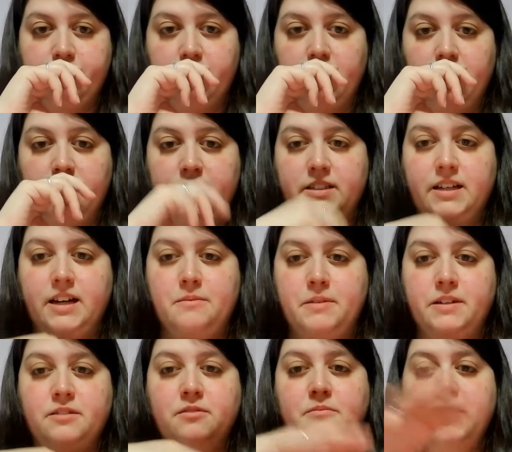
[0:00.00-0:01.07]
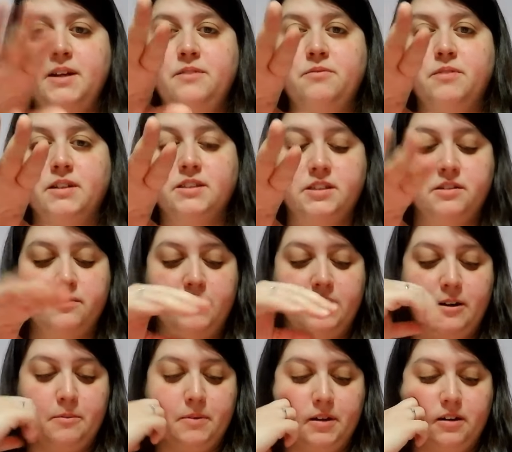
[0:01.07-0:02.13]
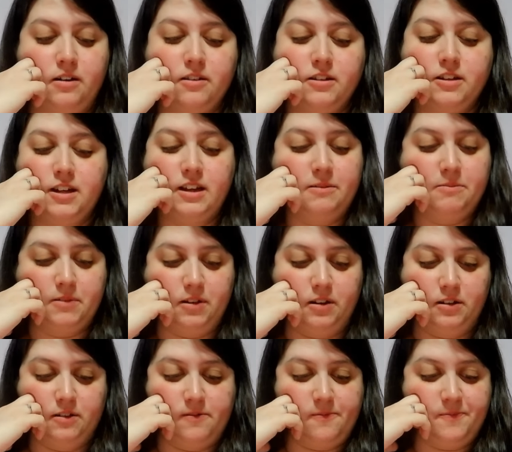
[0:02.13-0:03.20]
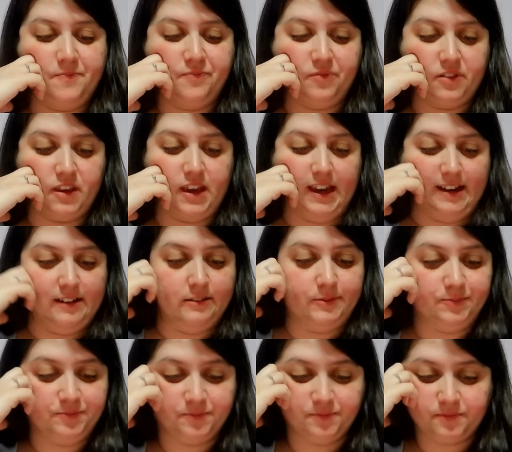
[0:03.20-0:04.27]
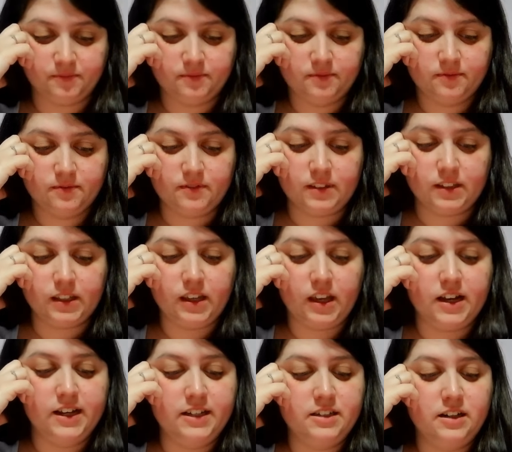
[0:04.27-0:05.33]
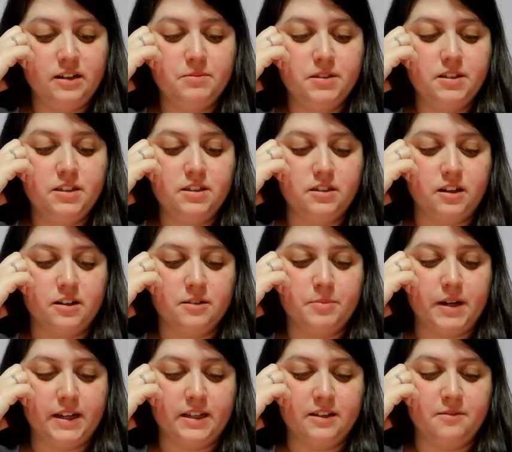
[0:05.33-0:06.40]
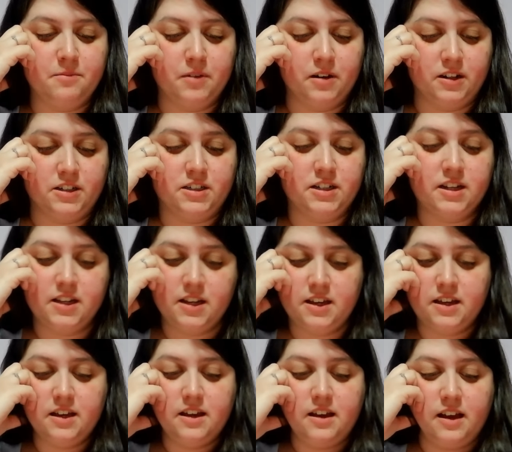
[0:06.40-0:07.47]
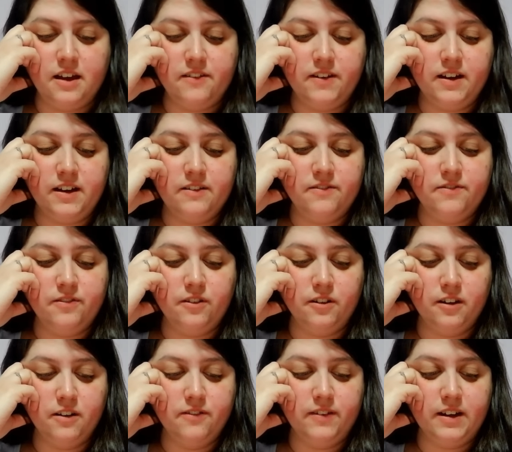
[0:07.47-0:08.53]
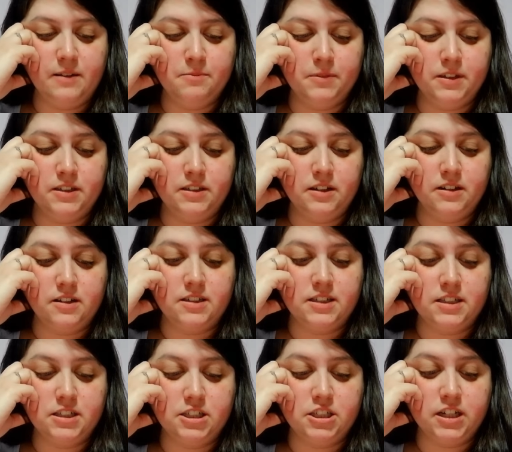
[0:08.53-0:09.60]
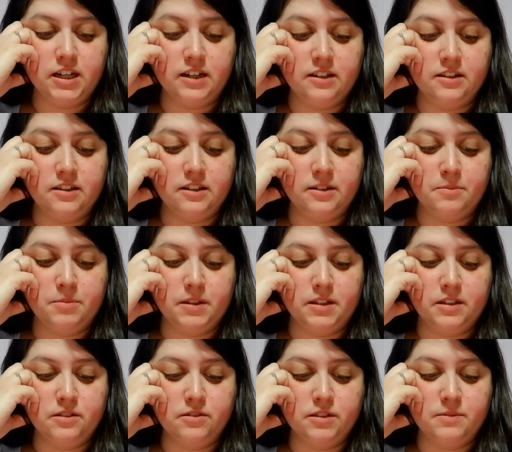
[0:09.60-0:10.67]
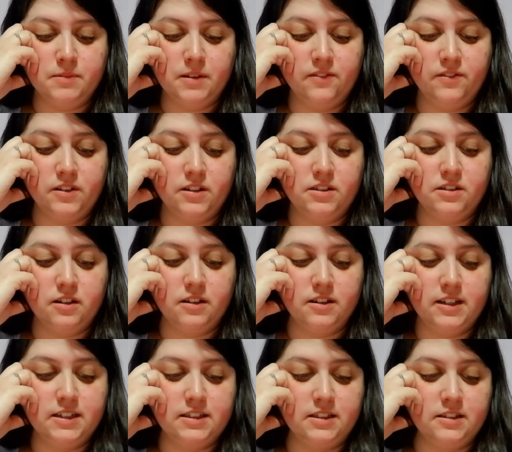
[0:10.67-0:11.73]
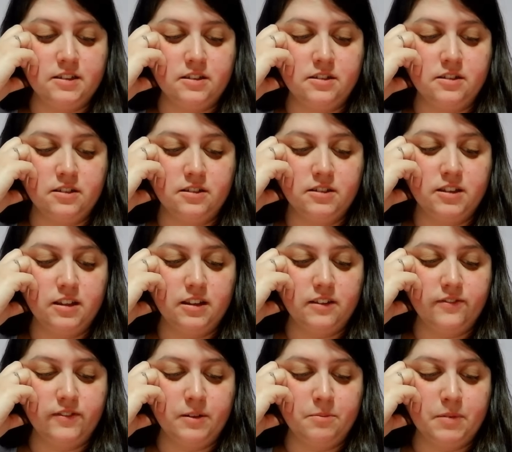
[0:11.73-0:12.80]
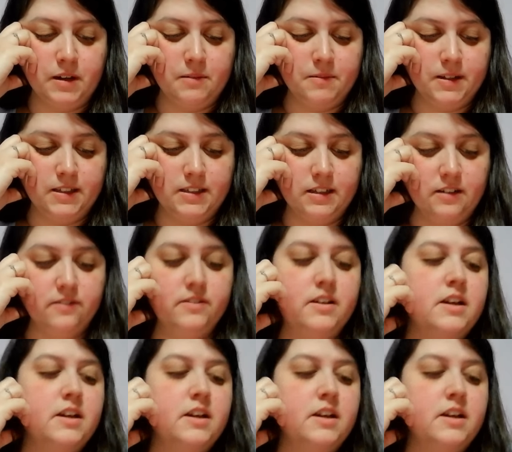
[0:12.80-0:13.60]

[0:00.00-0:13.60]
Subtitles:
all the time. I don't mind once in a while, but all the time, no. Okay. I adopted a dog back in March. I've had 4 family dogs since childhood, but this was my first dog as an adult living by myself.